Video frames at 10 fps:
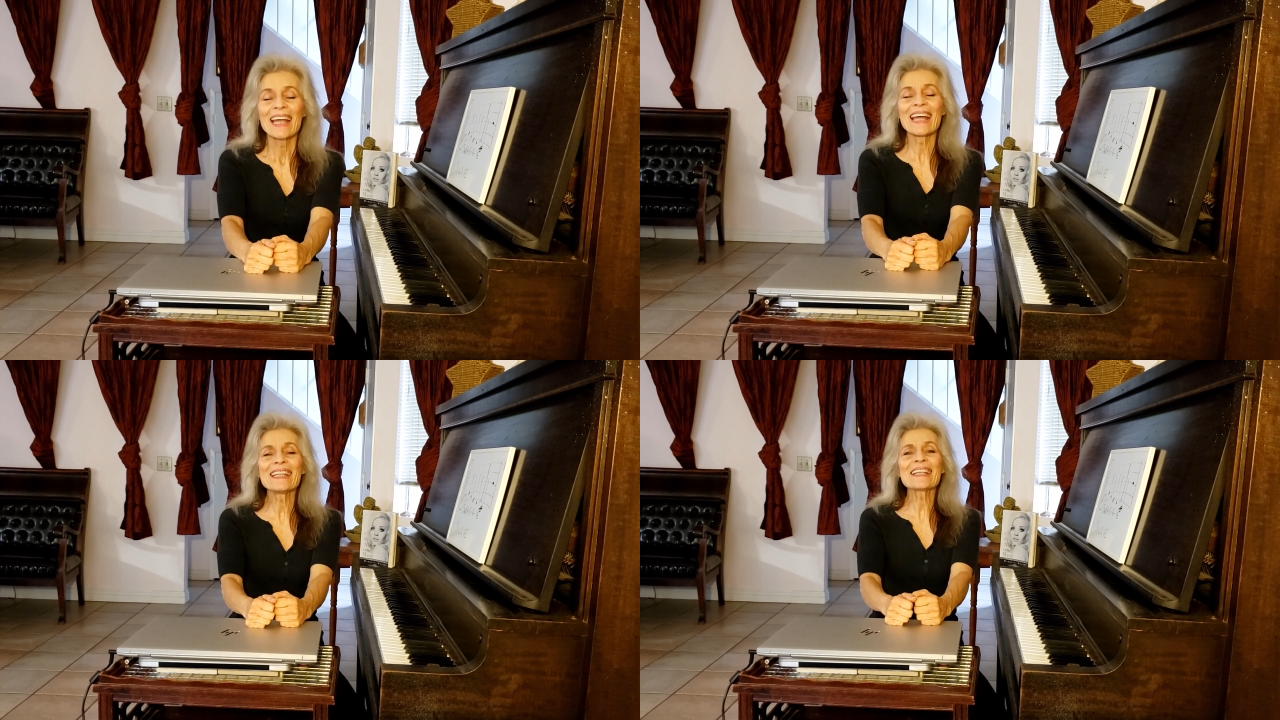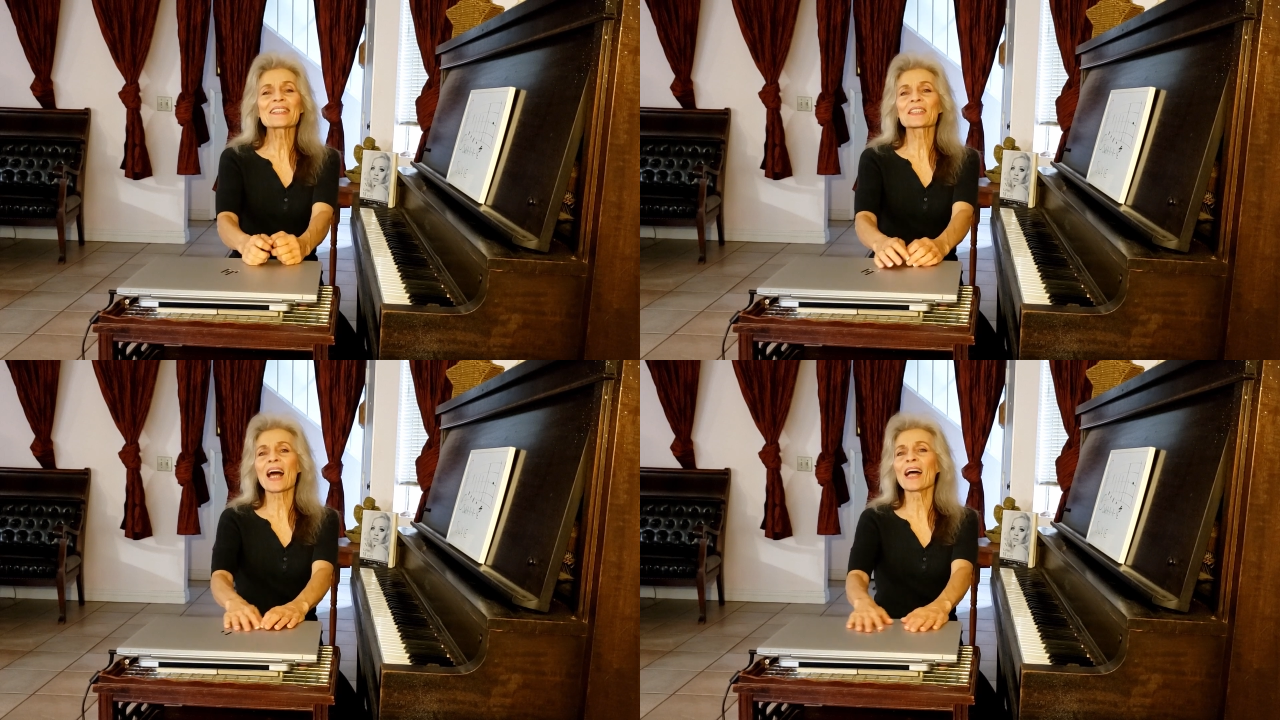Any
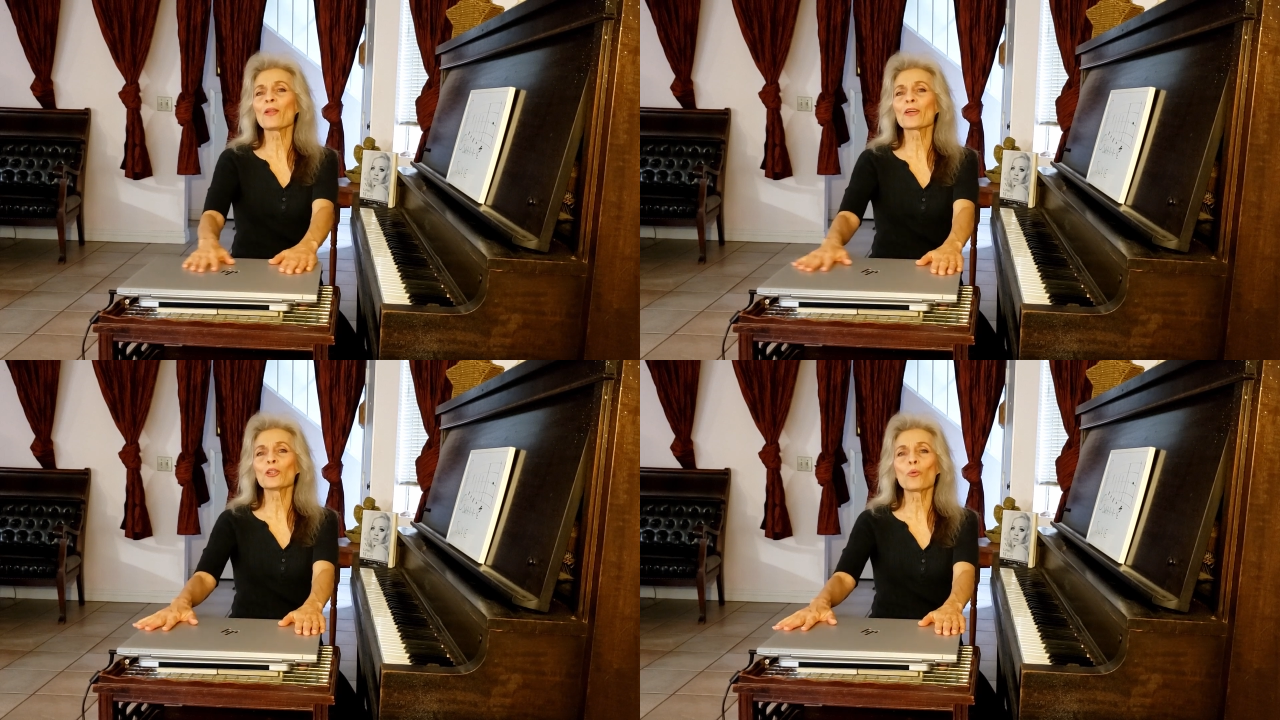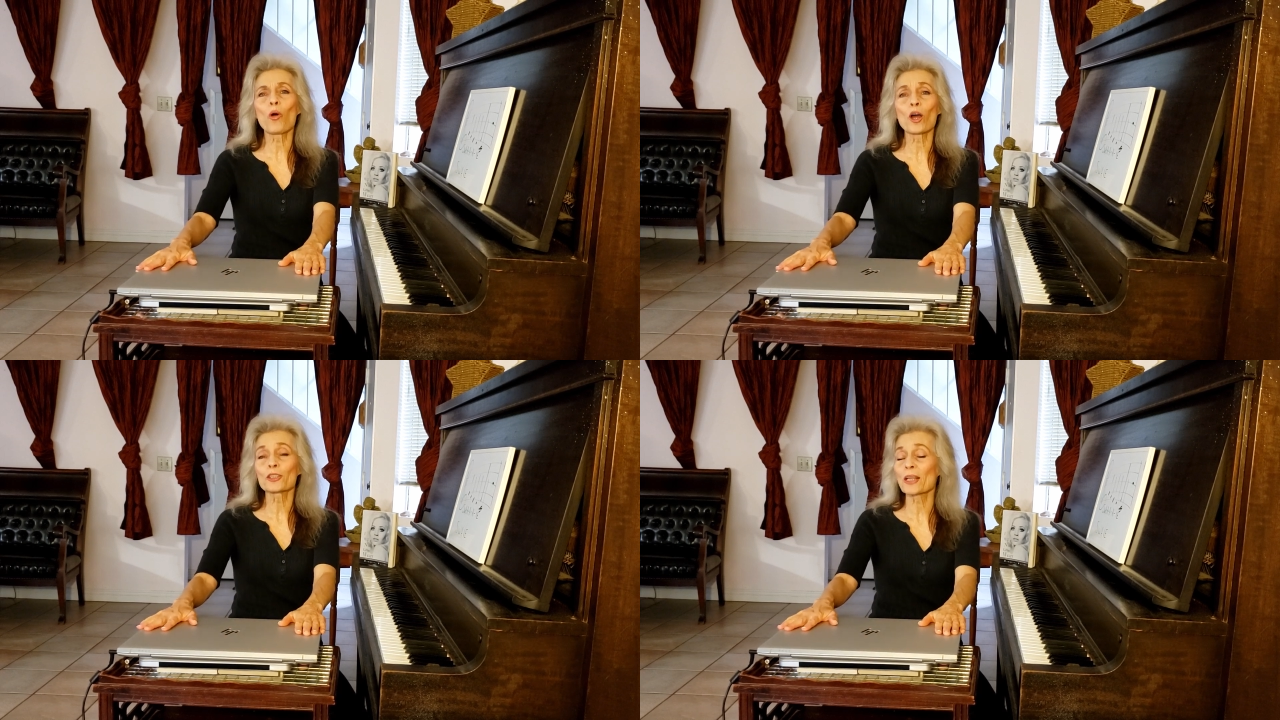style that you
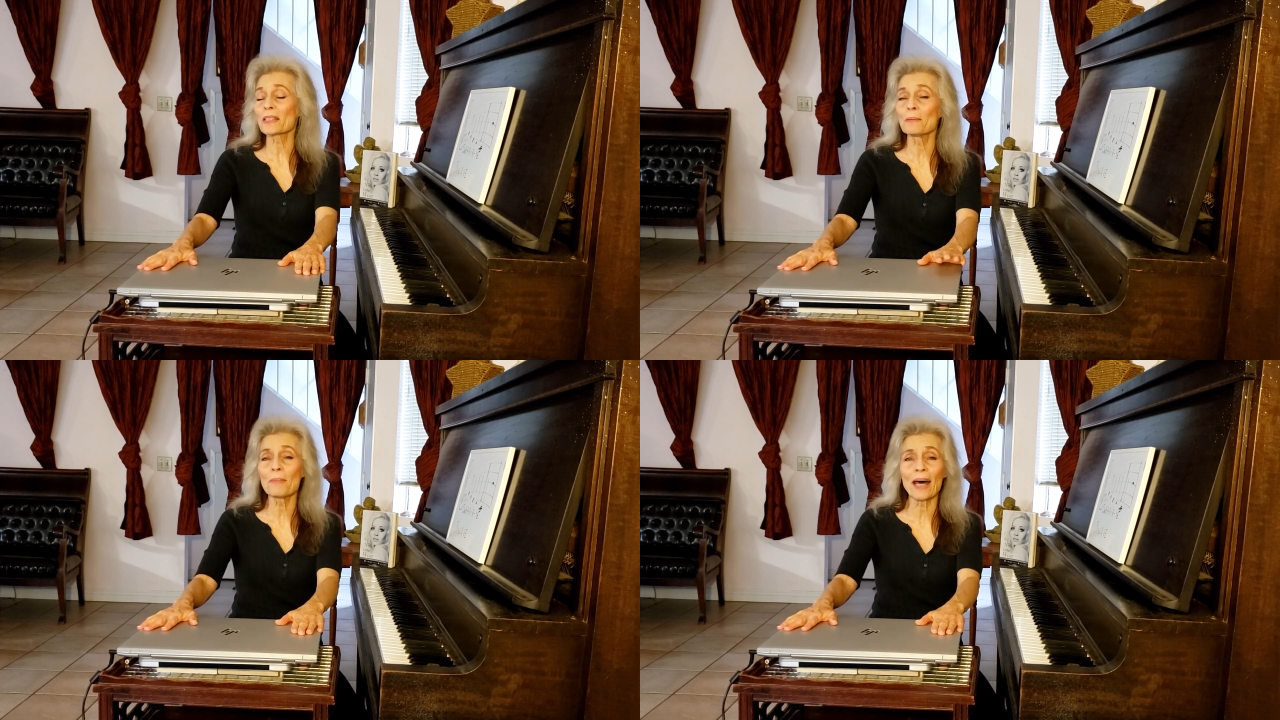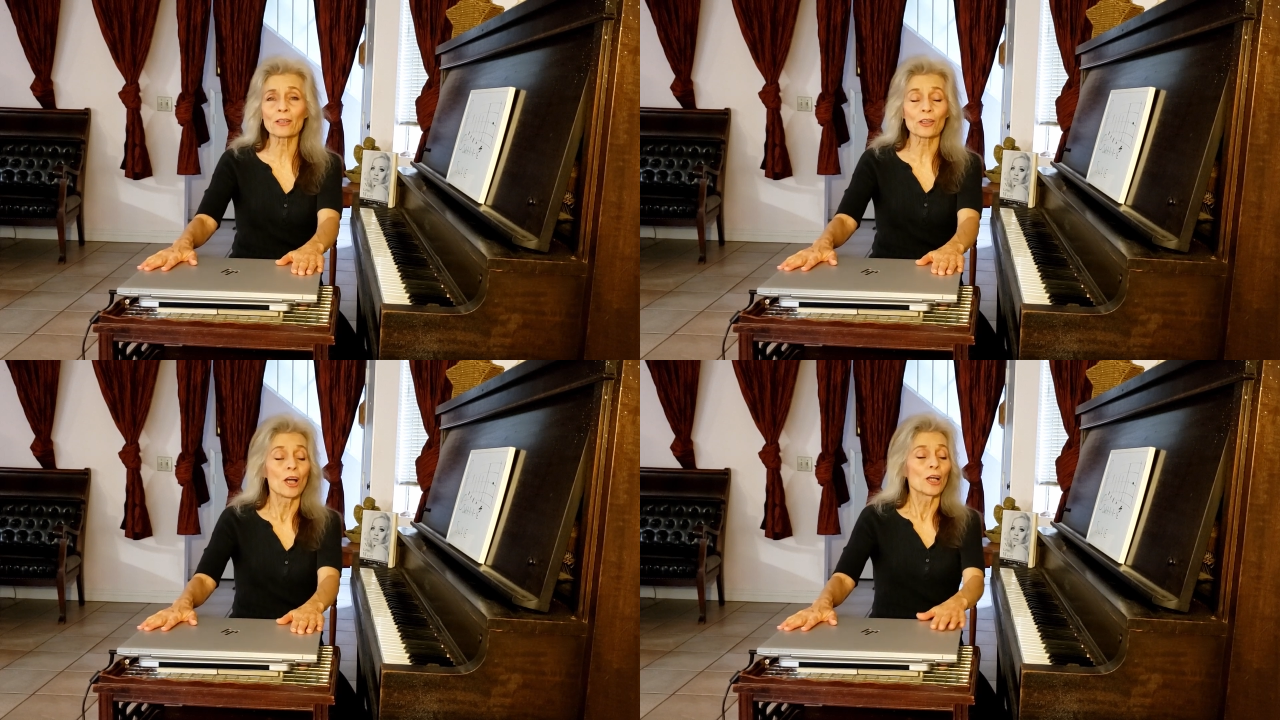are, doesn't
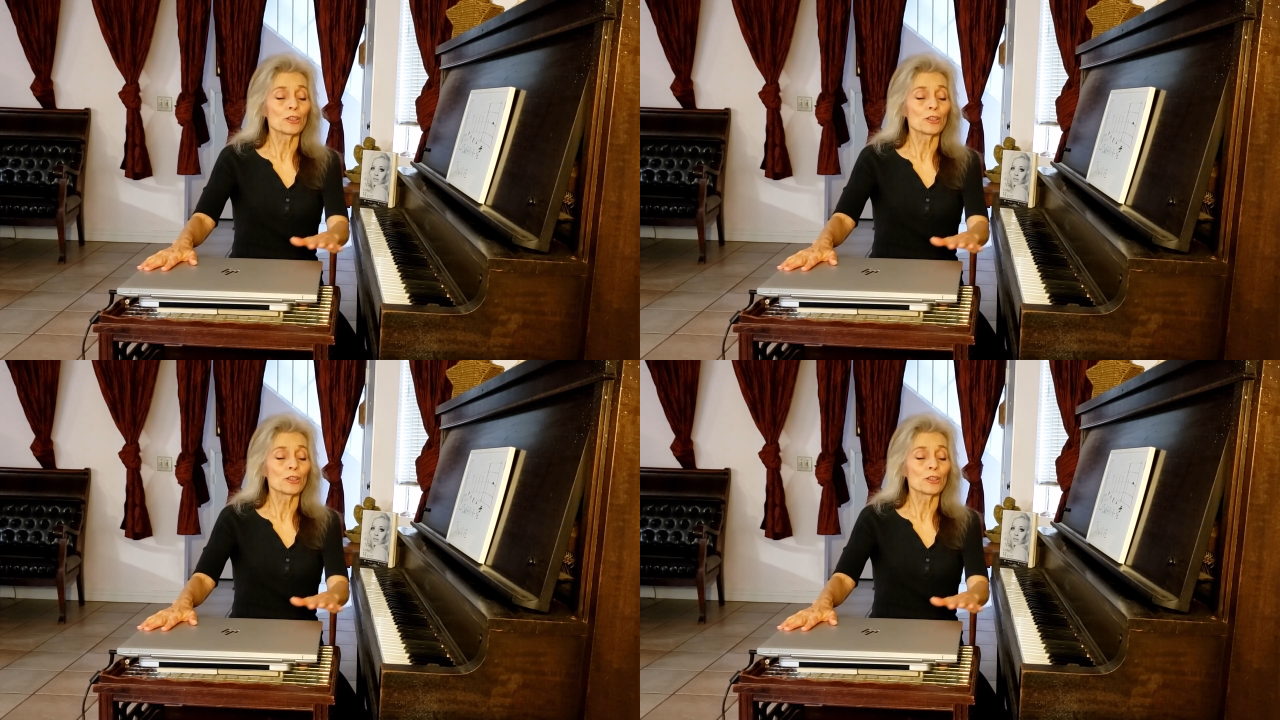matter.